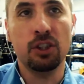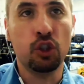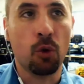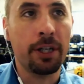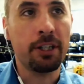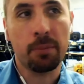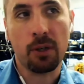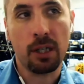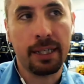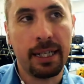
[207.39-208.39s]
join your
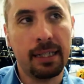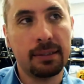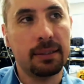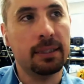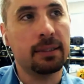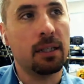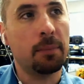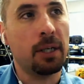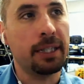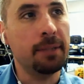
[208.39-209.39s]
broadcast and
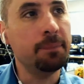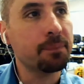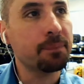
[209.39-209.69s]
come on in.